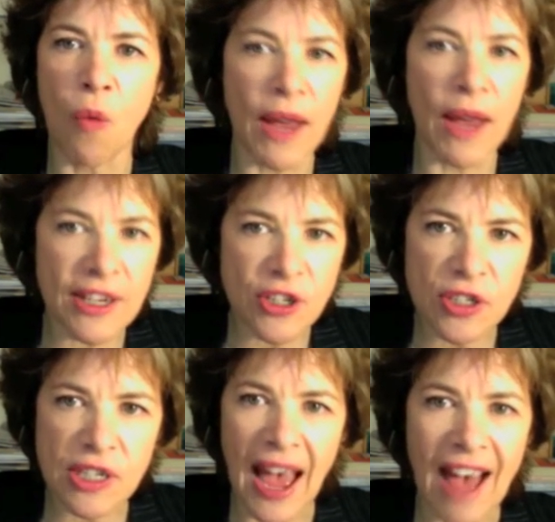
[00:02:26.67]

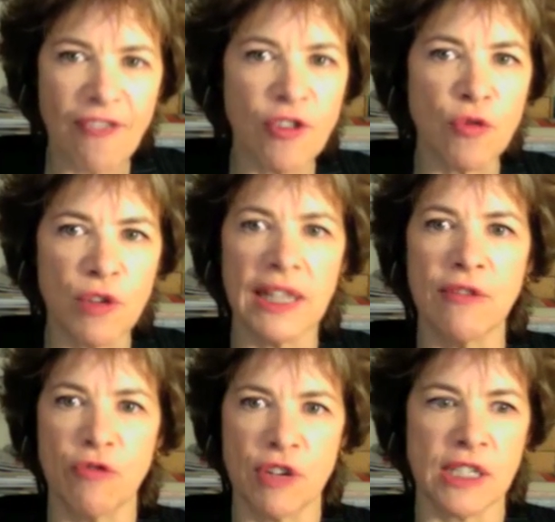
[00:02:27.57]
wages haven't really
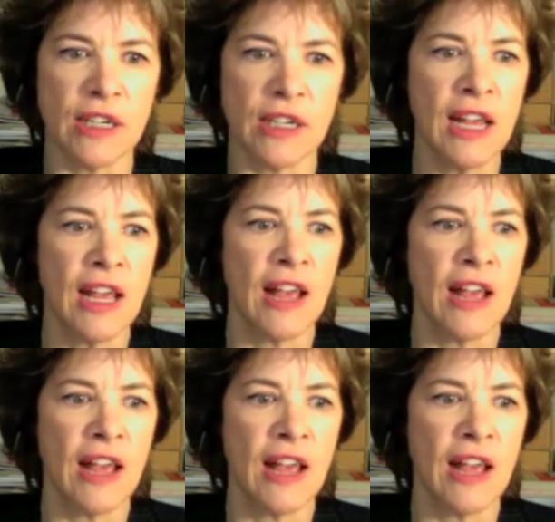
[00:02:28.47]
risen.